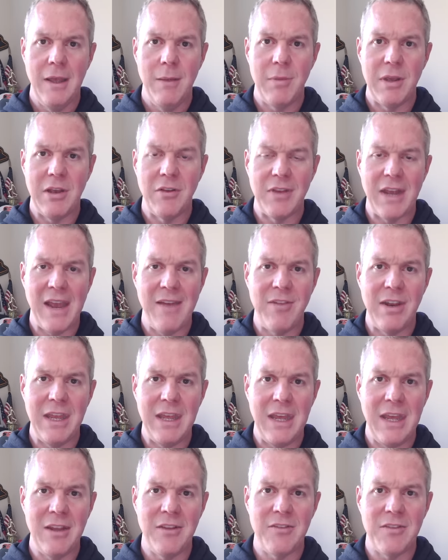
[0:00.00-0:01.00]
because I have an
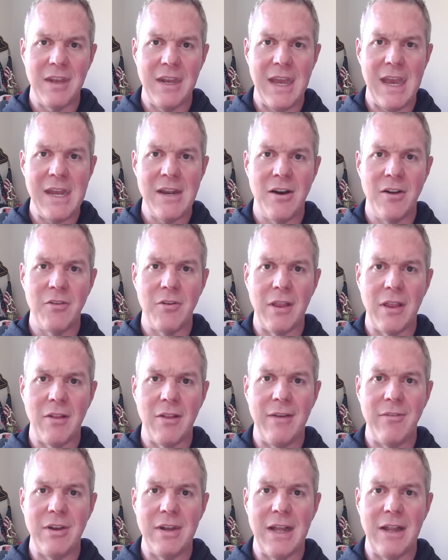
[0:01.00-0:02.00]
instant eight hundred eleven